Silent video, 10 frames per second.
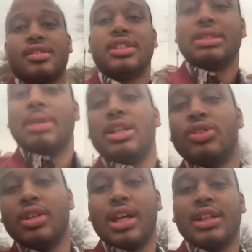If I do
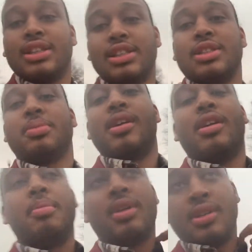it like this, man, I
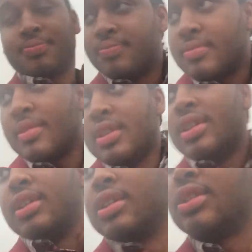mean,
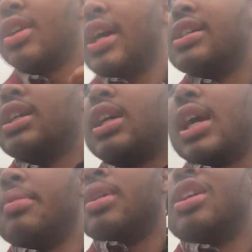it's crazy it
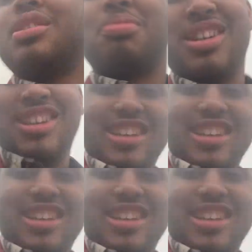came to this, but